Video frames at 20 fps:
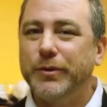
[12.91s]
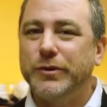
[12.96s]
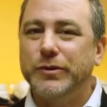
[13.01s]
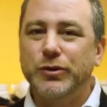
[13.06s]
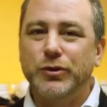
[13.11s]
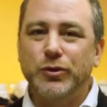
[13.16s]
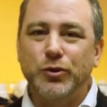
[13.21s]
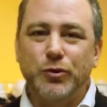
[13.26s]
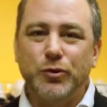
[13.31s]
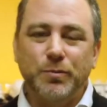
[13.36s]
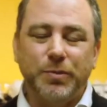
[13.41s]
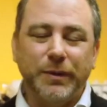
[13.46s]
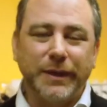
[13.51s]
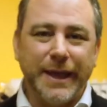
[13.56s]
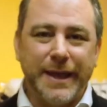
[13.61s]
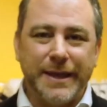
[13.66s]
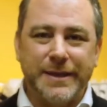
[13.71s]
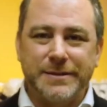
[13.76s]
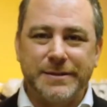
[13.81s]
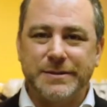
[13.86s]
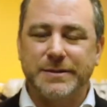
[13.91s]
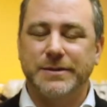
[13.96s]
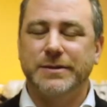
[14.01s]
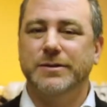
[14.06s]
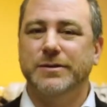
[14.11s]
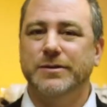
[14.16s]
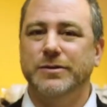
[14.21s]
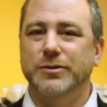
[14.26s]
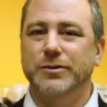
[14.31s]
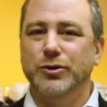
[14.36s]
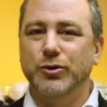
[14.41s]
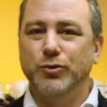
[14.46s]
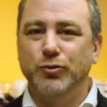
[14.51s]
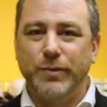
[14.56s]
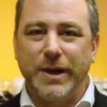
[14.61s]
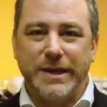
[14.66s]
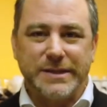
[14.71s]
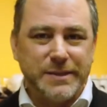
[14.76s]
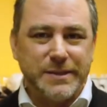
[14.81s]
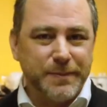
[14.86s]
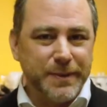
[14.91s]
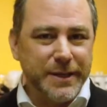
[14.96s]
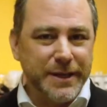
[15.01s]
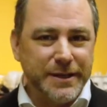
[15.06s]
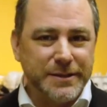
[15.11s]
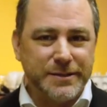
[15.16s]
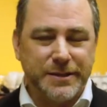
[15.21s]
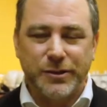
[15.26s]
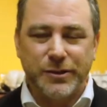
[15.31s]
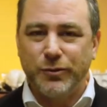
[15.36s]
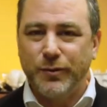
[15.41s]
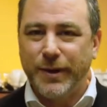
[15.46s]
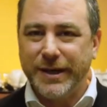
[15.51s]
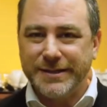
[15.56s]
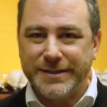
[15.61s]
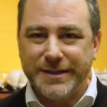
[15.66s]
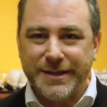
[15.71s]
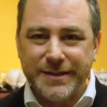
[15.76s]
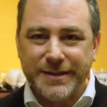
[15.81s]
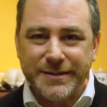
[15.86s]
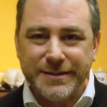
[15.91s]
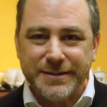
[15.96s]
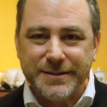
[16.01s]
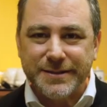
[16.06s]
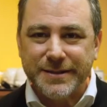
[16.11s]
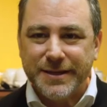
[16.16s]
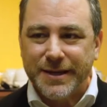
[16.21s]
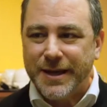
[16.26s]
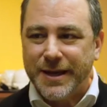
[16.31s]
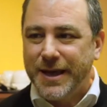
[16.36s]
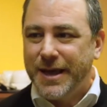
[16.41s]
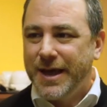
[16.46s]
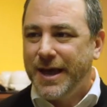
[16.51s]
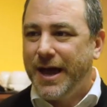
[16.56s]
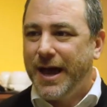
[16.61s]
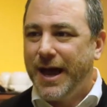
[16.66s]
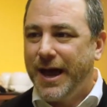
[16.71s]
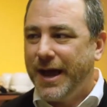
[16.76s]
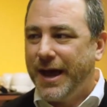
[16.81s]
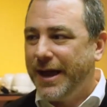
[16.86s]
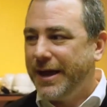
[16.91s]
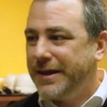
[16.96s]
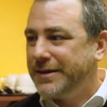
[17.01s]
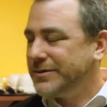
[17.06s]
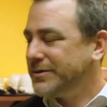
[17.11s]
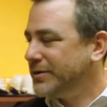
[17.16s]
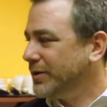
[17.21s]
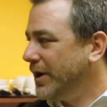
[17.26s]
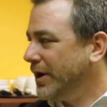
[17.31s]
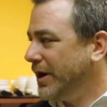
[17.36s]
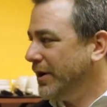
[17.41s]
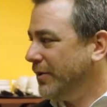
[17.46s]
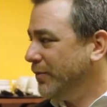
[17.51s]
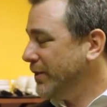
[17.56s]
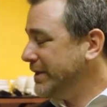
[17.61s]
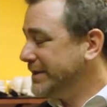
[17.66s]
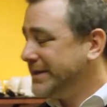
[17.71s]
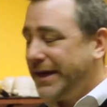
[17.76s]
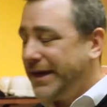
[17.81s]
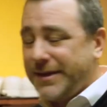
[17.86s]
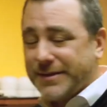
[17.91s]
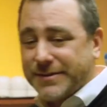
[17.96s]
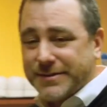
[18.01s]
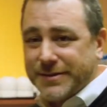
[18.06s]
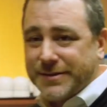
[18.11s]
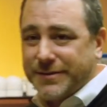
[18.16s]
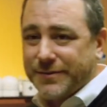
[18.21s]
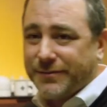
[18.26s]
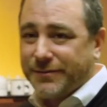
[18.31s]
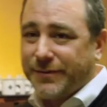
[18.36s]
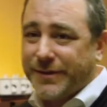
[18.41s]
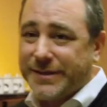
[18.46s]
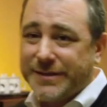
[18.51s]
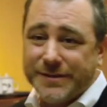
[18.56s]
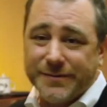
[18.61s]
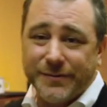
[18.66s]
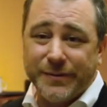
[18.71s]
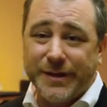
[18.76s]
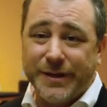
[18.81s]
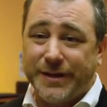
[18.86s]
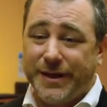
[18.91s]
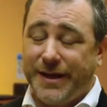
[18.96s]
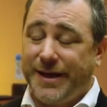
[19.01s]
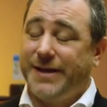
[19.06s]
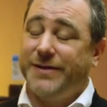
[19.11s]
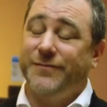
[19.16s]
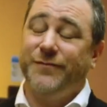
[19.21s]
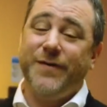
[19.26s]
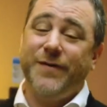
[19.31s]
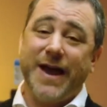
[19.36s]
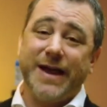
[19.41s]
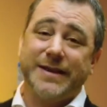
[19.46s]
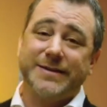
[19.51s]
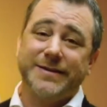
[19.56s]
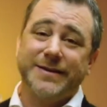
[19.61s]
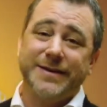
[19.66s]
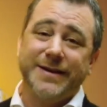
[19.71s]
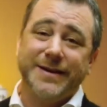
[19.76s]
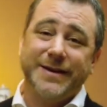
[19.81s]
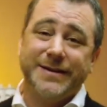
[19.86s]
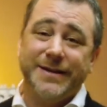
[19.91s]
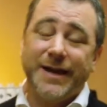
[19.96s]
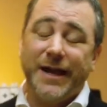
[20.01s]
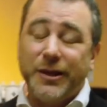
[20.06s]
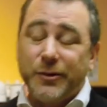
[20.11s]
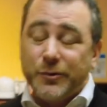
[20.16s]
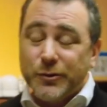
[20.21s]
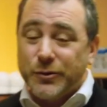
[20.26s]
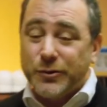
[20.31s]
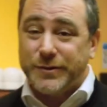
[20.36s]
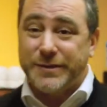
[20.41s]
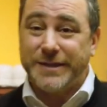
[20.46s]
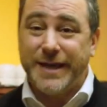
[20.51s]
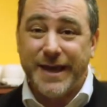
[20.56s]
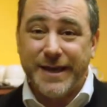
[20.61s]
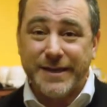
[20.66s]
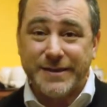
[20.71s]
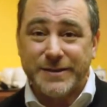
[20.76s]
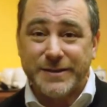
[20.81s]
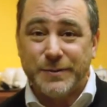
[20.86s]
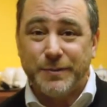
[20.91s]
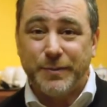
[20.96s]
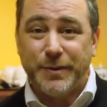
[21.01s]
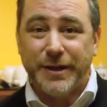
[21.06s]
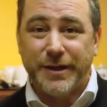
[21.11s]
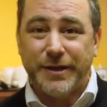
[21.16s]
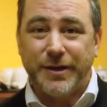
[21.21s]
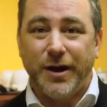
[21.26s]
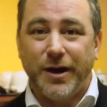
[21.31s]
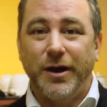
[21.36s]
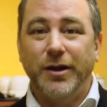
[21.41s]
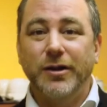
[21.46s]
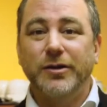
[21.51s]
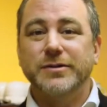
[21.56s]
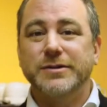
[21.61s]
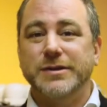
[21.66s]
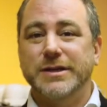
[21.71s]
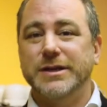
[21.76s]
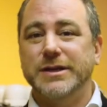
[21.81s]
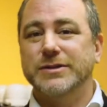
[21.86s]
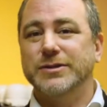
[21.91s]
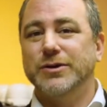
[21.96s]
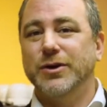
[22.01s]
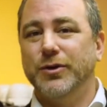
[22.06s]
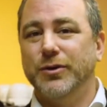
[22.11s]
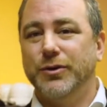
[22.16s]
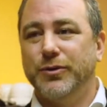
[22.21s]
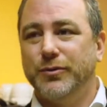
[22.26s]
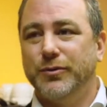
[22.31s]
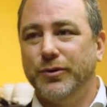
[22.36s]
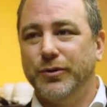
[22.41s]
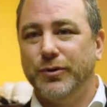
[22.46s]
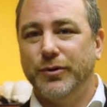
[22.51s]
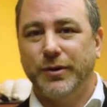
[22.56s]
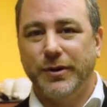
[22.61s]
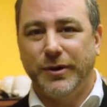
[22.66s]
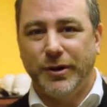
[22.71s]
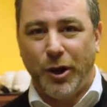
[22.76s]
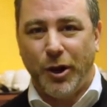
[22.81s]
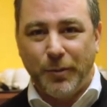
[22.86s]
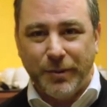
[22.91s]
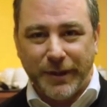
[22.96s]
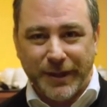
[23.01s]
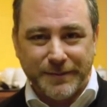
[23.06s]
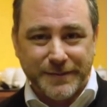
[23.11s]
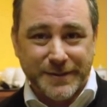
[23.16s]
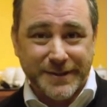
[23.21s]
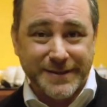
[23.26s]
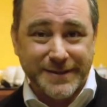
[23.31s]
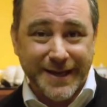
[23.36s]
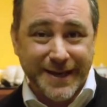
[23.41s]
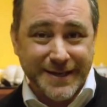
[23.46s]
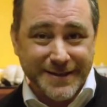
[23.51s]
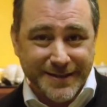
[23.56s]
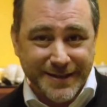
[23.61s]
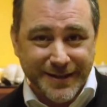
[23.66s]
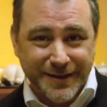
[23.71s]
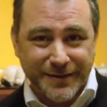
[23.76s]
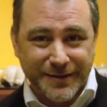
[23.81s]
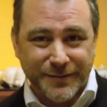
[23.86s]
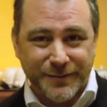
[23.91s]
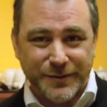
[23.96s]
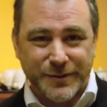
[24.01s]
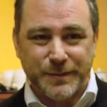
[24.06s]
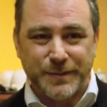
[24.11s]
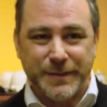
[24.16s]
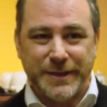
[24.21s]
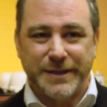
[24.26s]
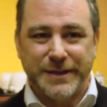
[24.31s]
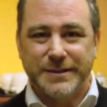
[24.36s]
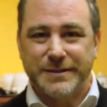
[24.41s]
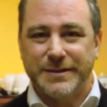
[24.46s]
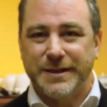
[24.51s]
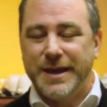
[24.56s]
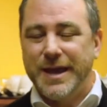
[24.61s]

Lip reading: new blends and new recipes and new ideas. And we taste. In fact, not only do we taste, but all our teas go through oblique testing, which means